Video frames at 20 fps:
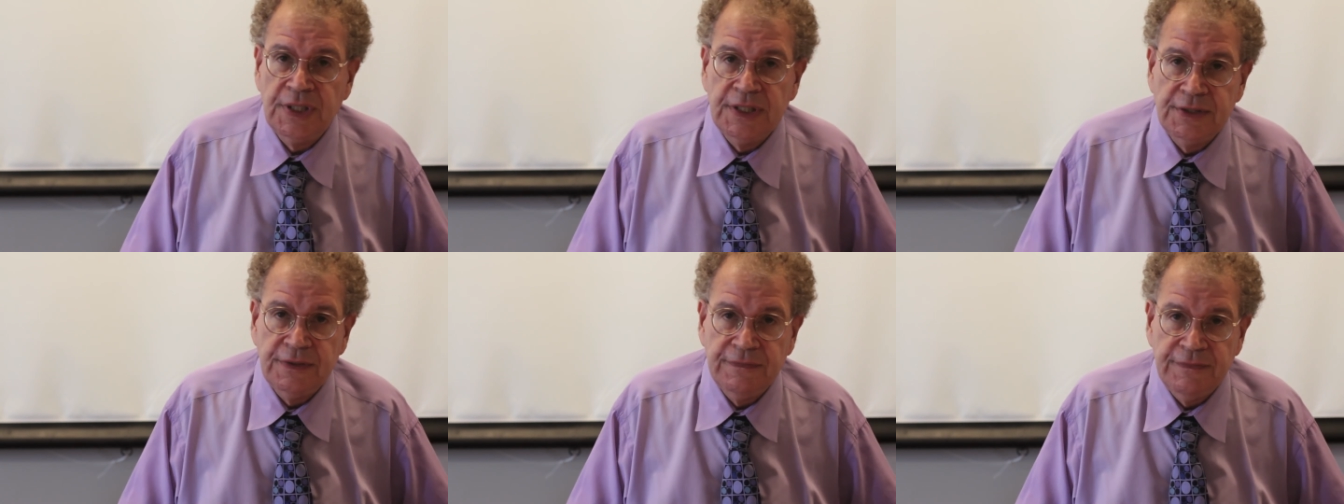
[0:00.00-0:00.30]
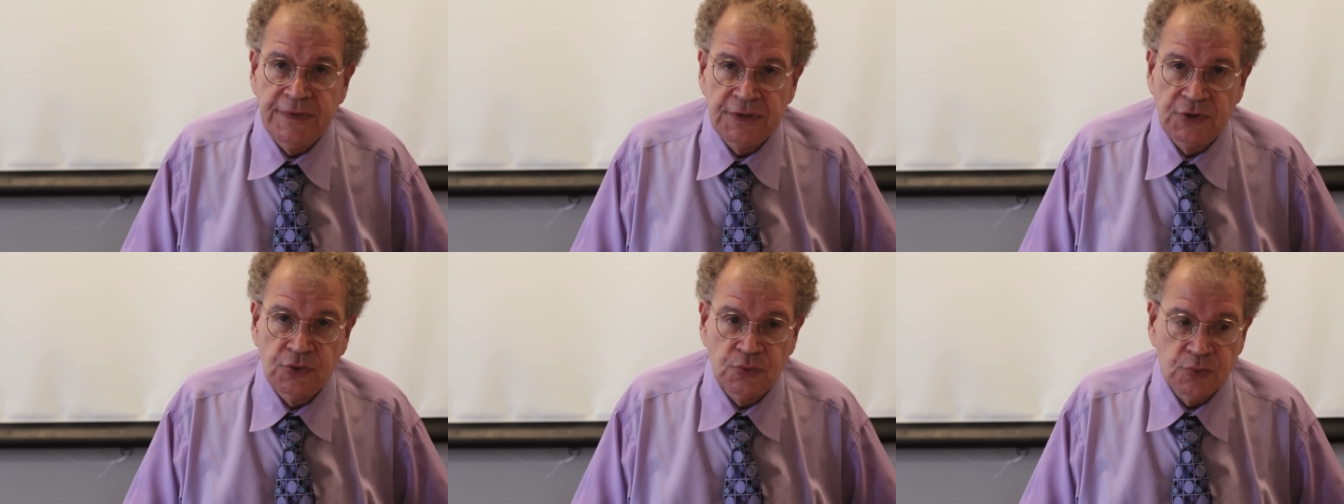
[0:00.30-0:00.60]

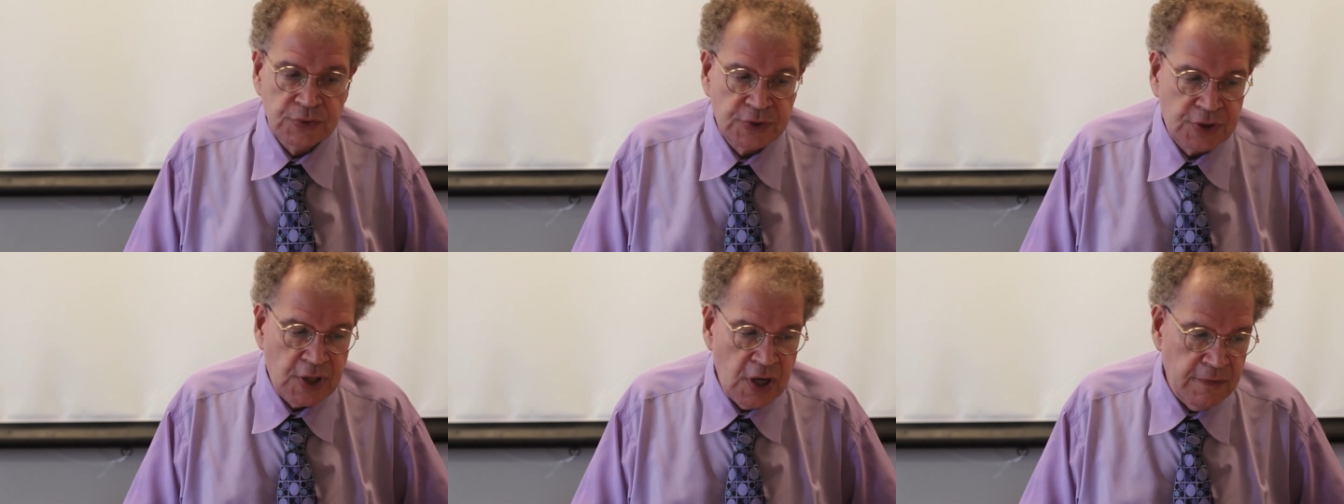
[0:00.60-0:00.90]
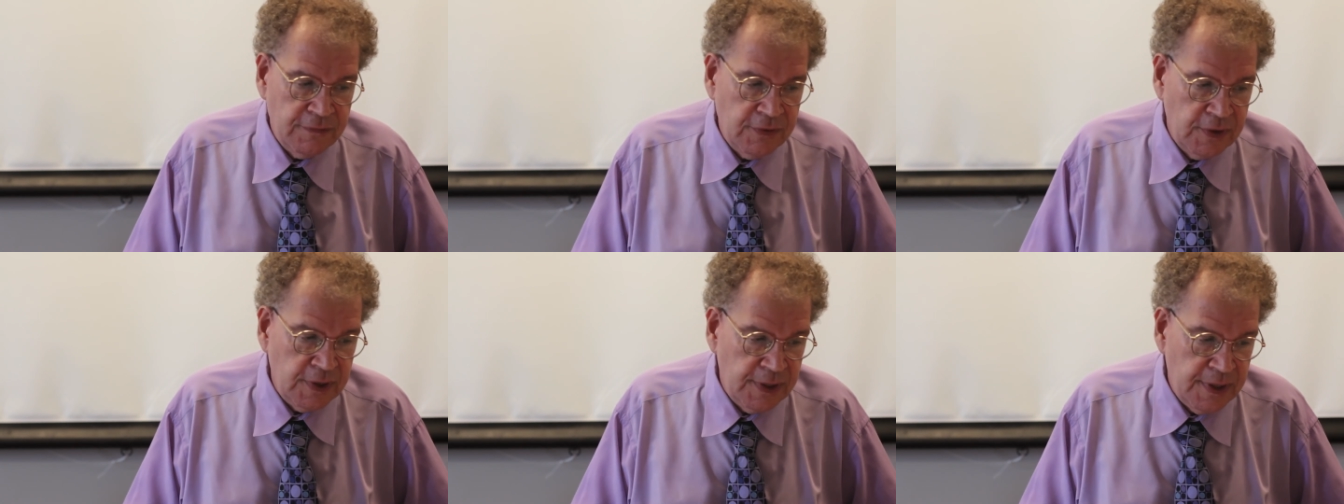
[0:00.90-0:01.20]
individuals
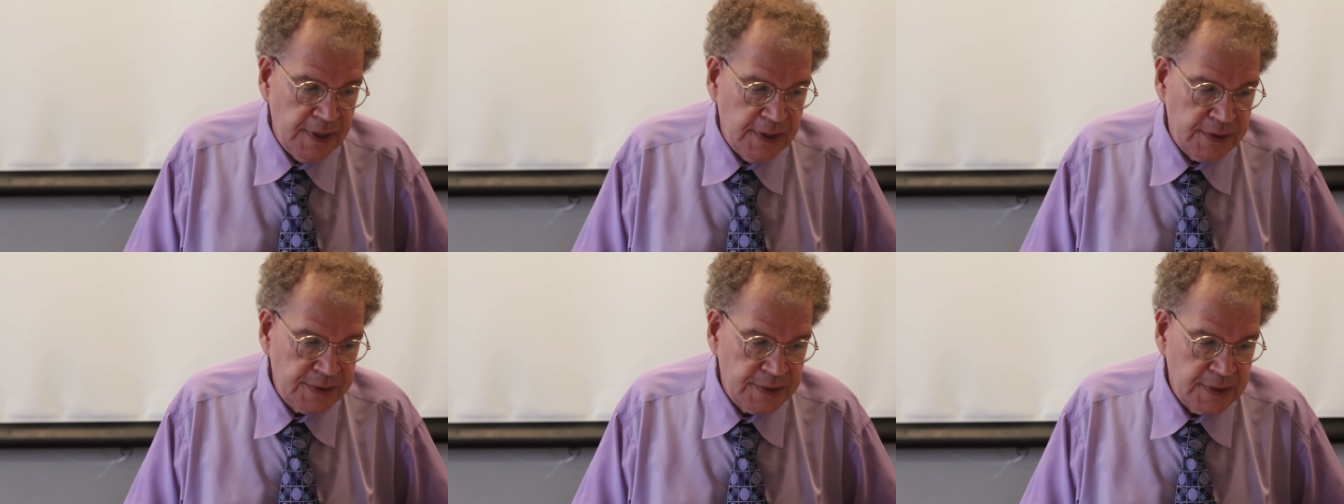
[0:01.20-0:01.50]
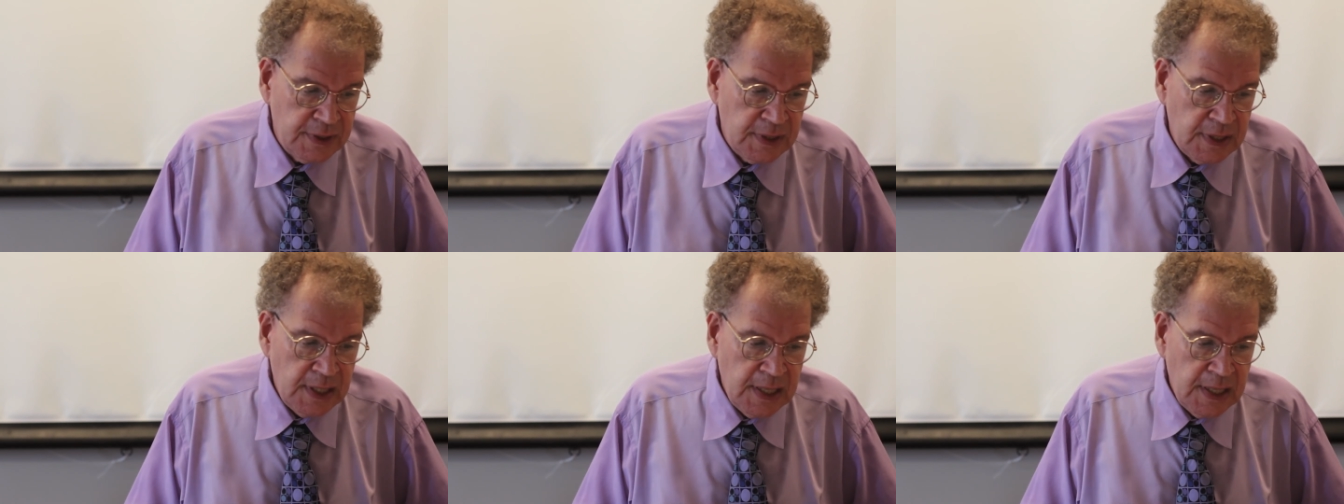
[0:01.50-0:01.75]
covered in this.